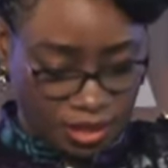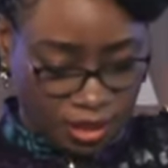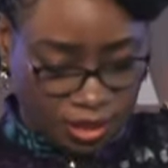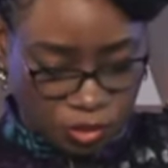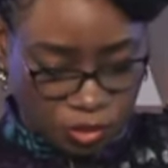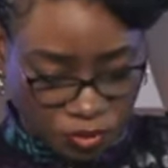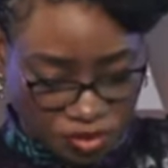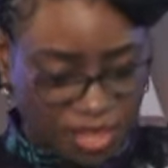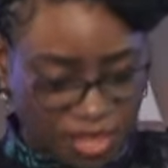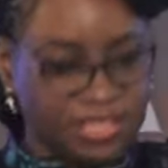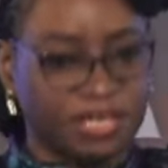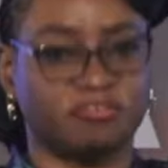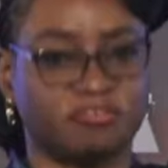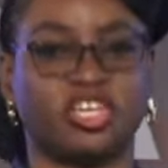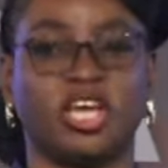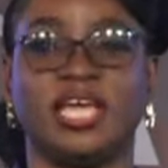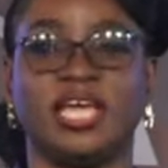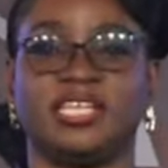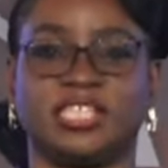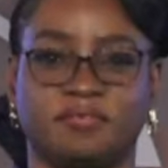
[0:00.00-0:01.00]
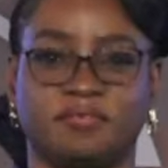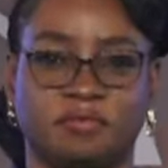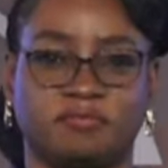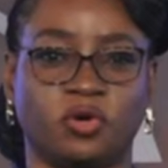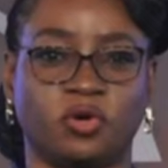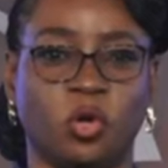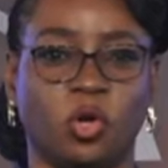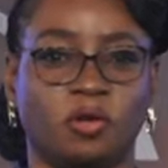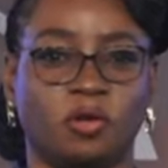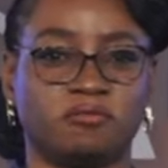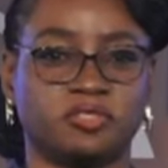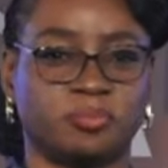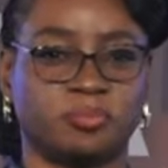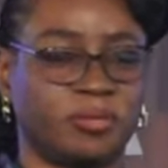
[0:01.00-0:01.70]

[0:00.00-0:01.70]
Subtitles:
So things have changed, they've evolved,